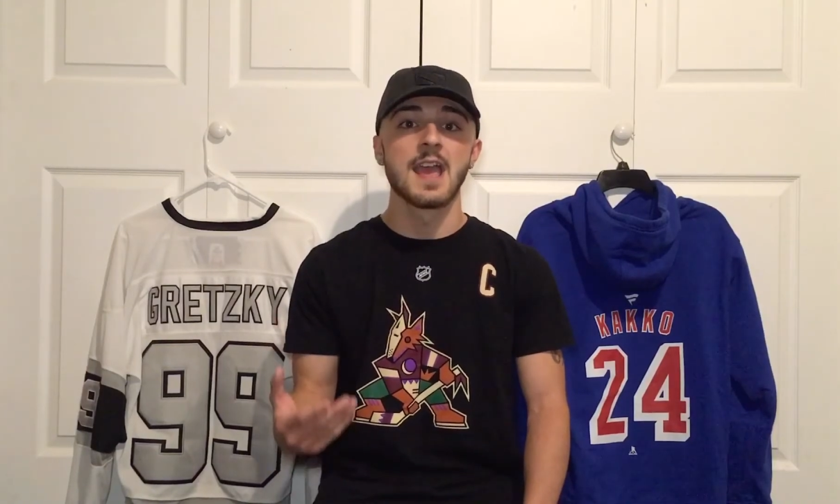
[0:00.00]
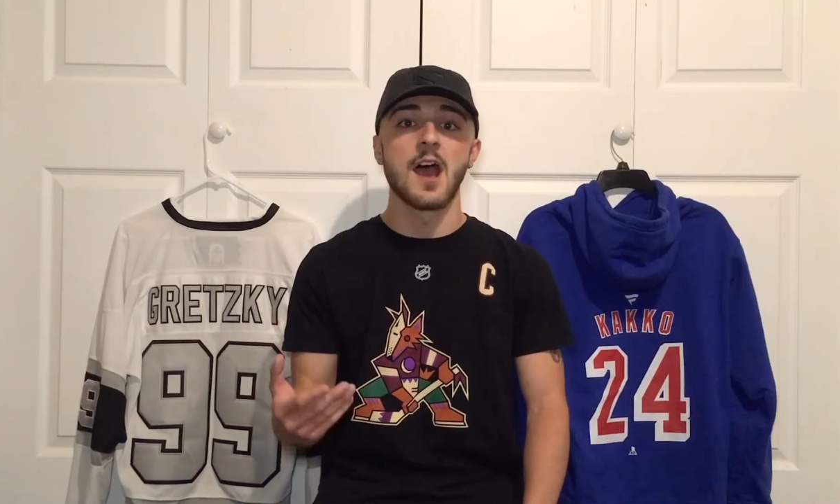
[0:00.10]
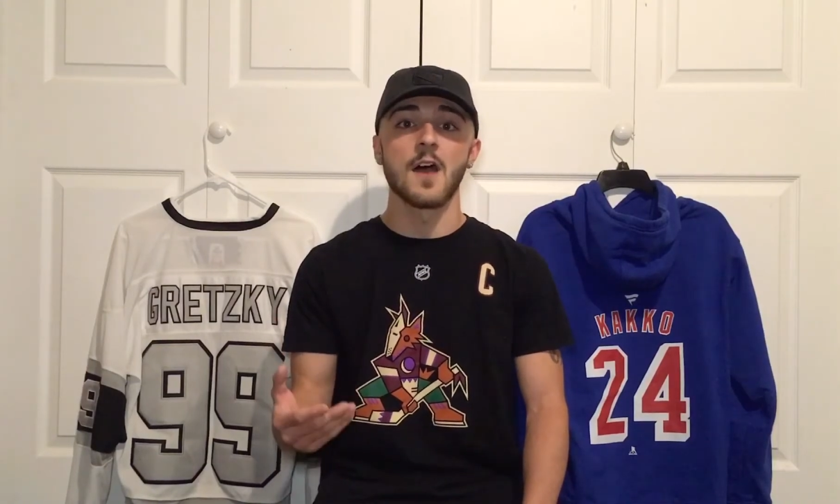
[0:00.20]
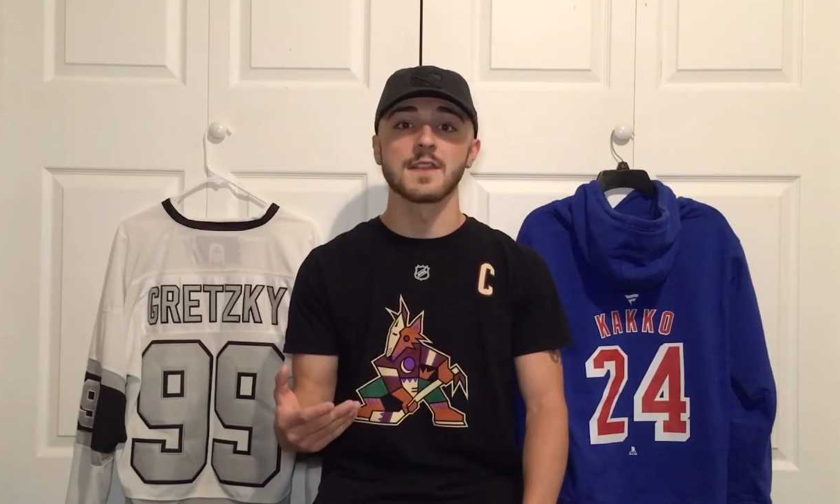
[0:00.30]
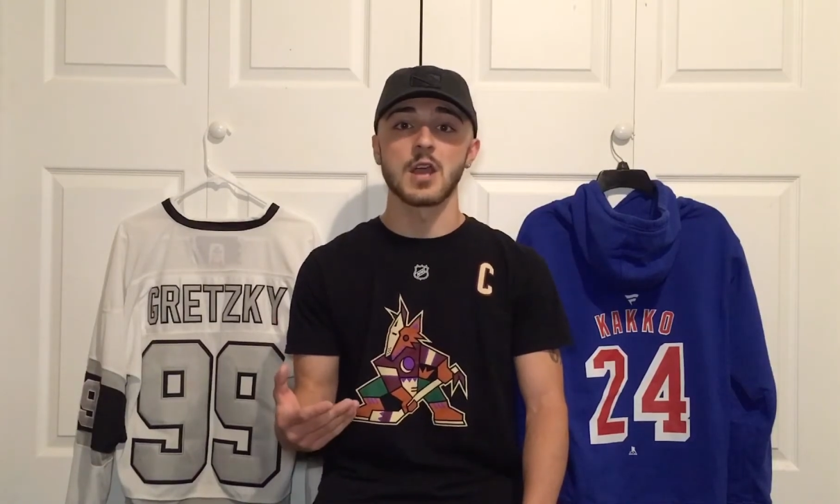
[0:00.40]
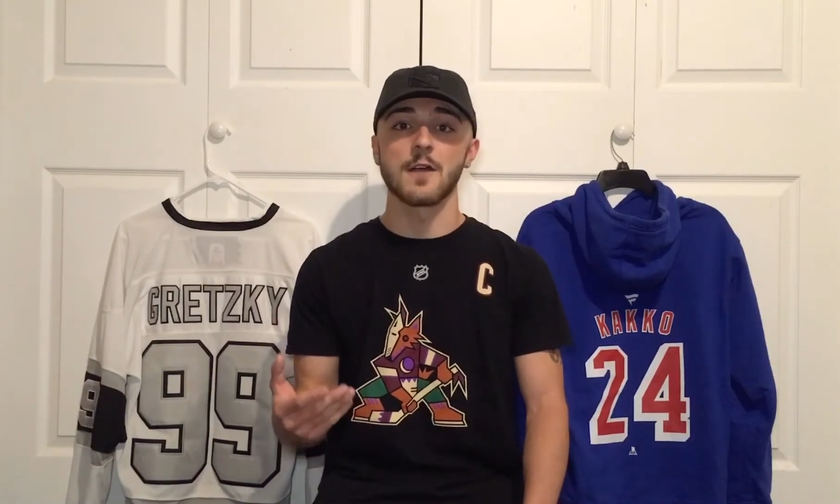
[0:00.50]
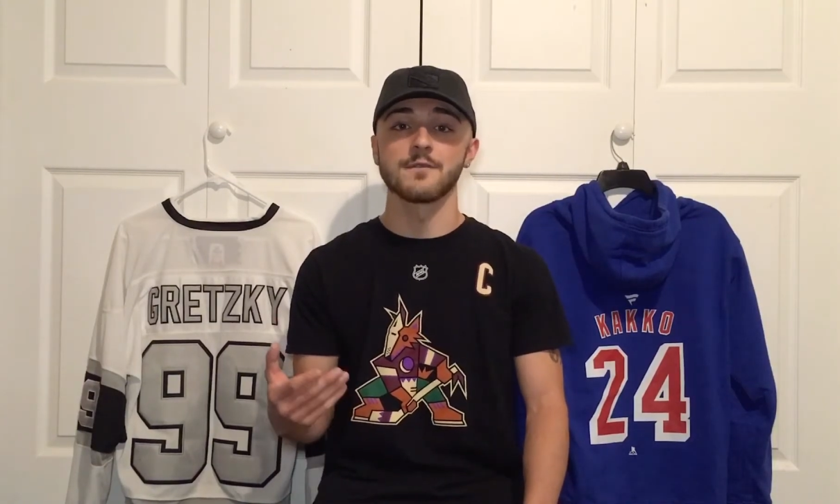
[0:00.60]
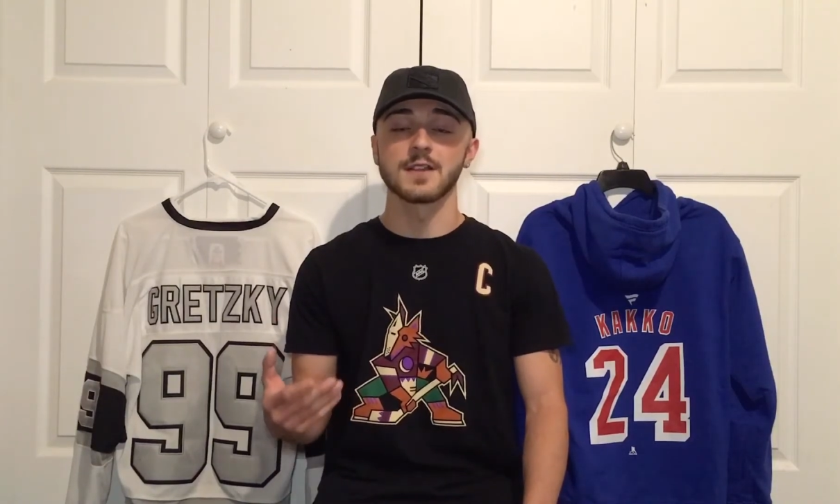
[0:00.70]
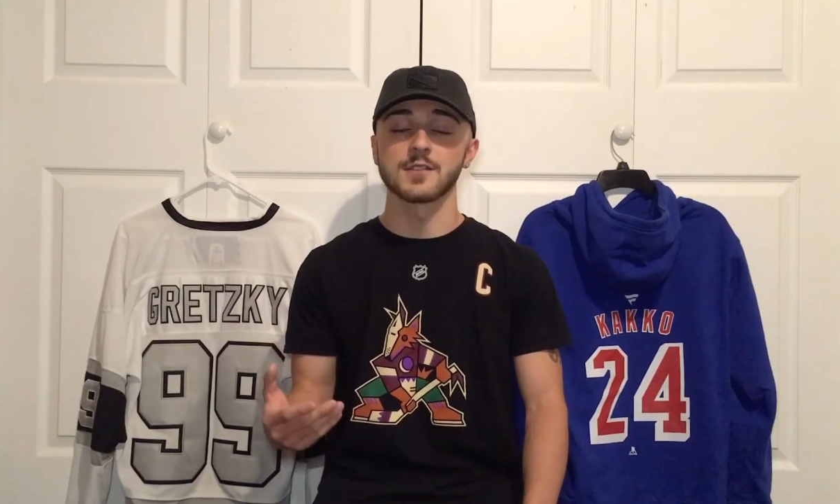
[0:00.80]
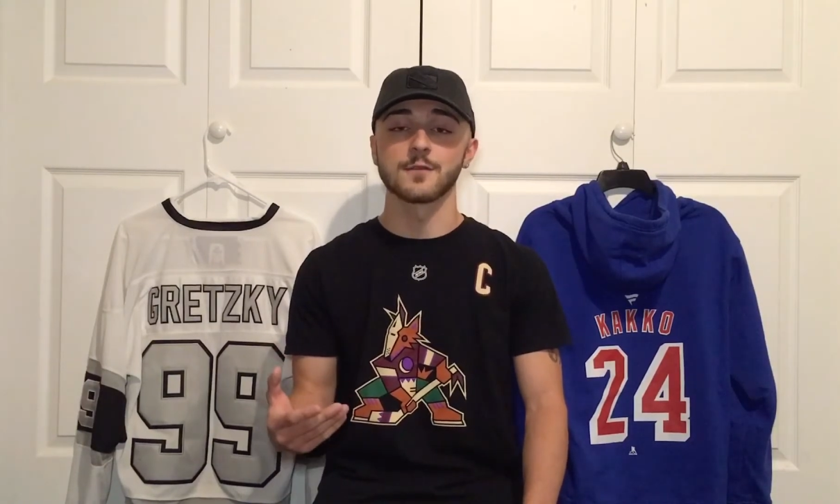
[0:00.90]
on the
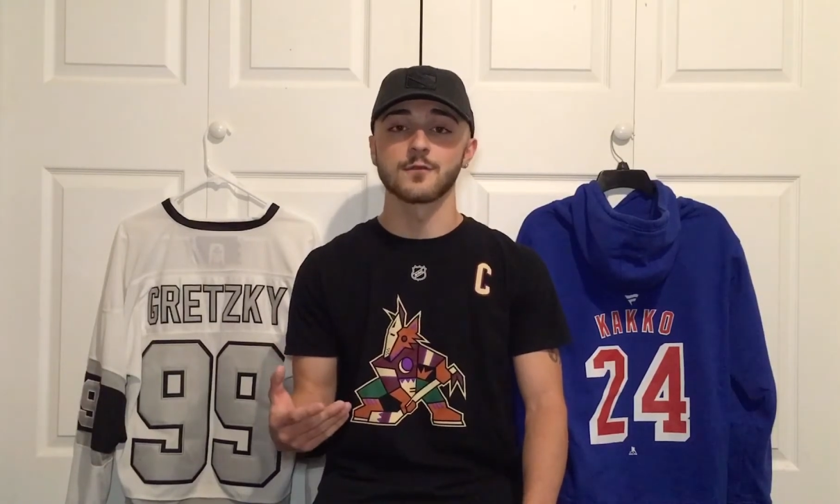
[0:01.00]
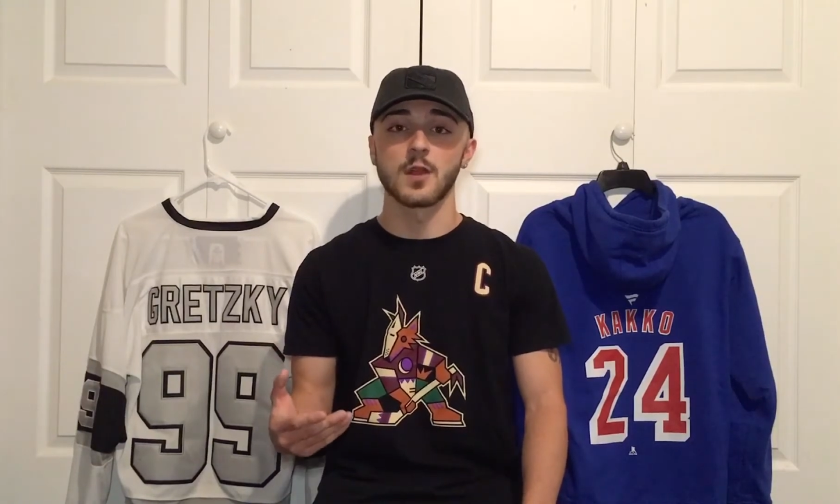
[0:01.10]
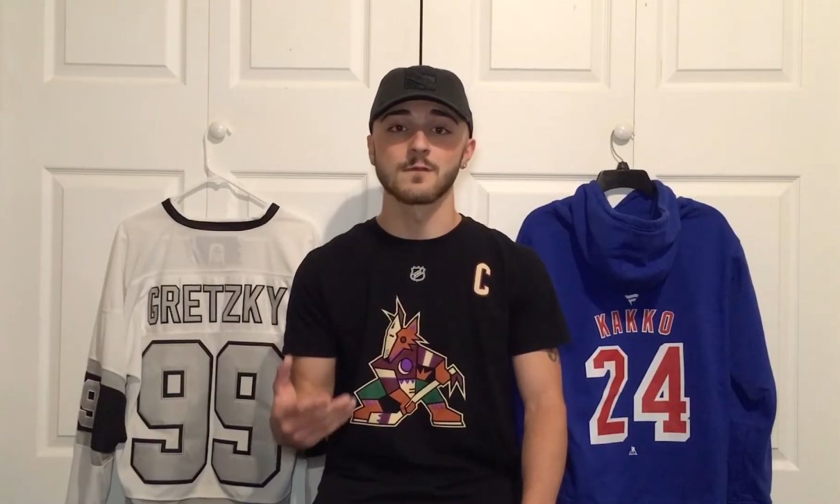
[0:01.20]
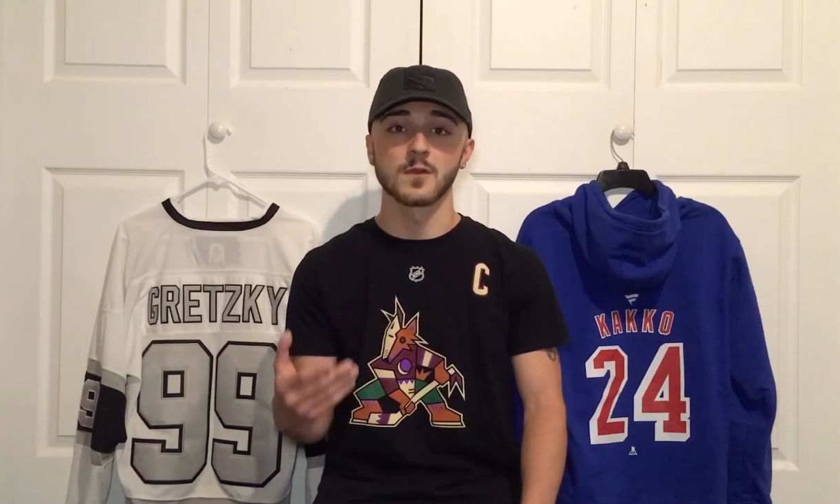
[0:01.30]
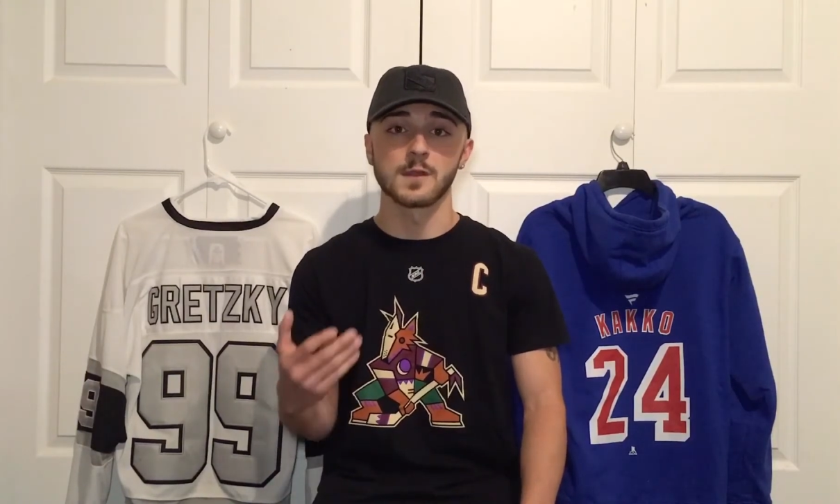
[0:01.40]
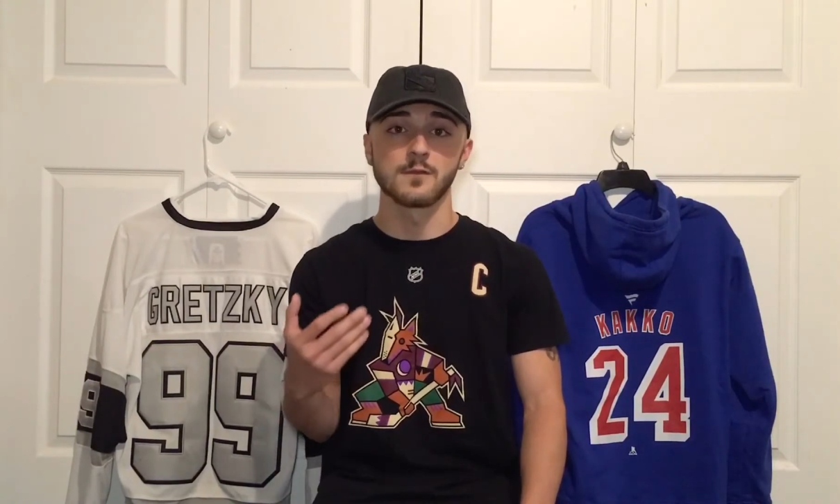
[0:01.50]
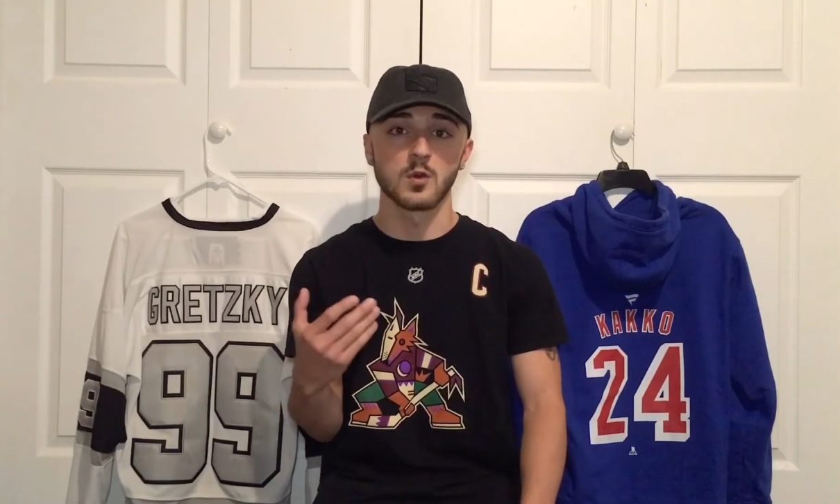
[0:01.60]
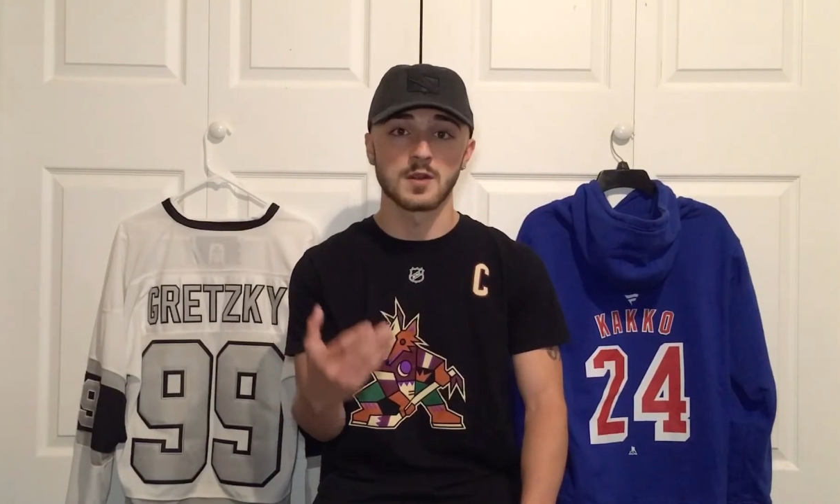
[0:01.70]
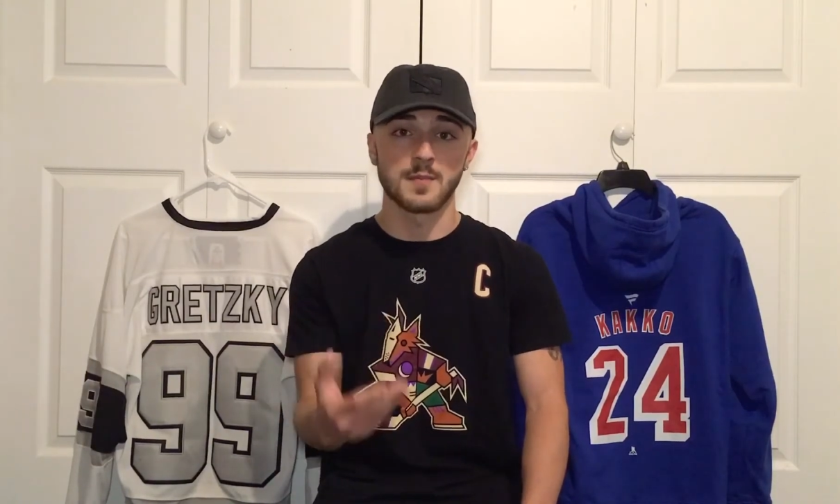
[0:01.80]
offensive front for the Florida